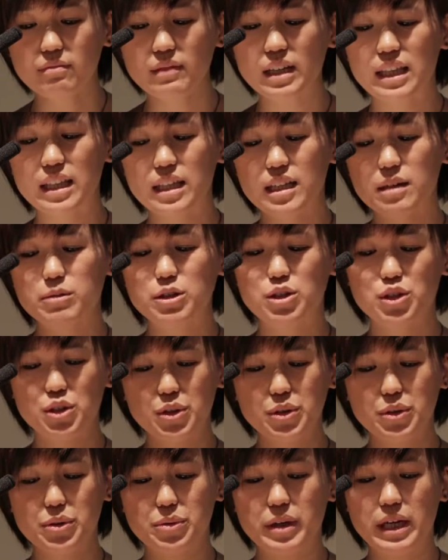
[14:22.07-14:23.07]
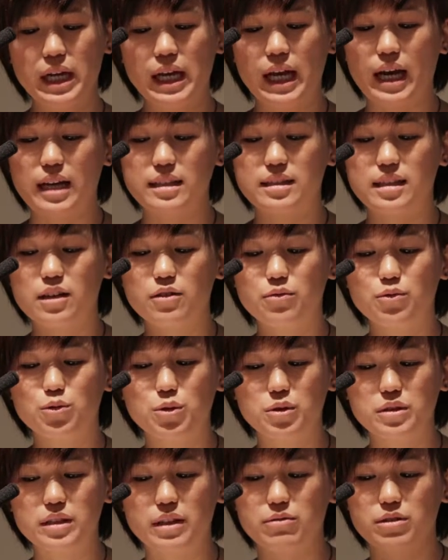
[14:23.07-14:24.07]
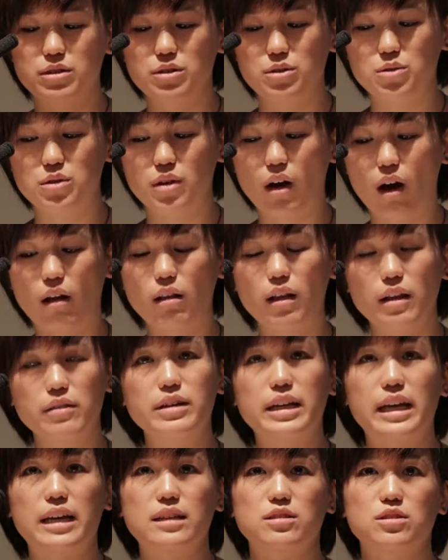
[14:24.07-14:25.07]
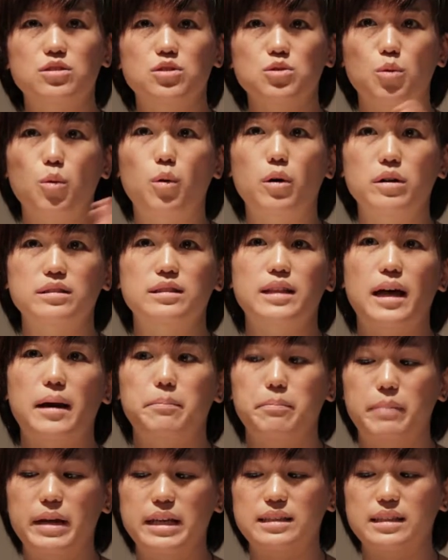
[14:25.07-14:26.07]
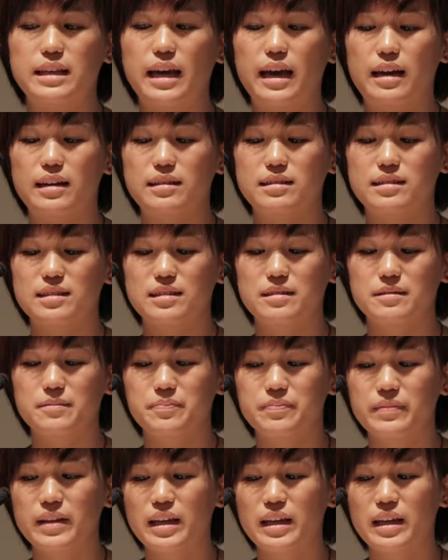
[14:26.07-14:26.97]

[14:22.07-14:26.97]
and then number two, a set of rules that reduce all other cases towards that base case.